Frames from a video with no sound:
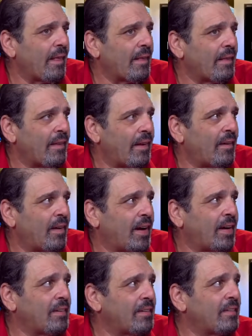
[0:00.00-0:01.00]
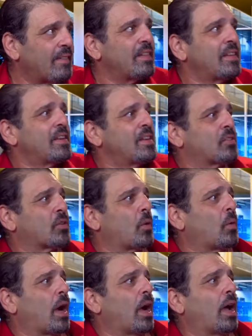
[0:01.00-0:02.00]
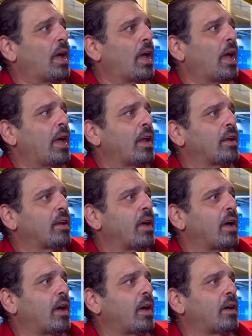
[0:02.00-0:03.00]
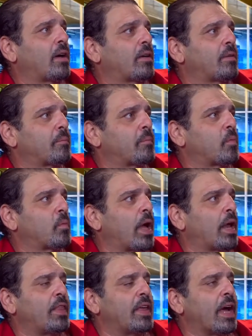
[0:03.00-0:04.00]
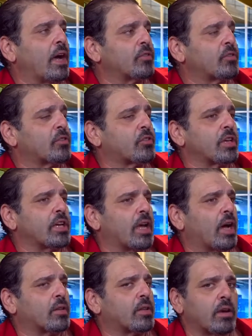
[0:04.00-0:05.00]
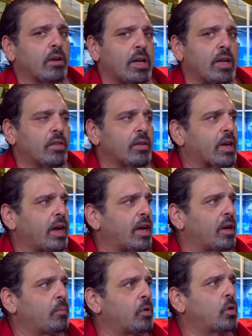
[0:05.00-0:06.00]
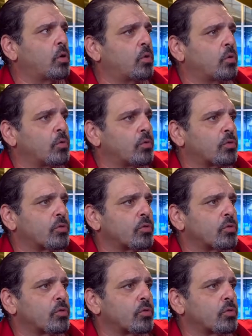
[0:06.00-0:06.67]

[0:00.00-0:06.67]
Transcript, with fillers: All right. So, uh, and uh, anything else you're seeing out there? Any other kind of moves?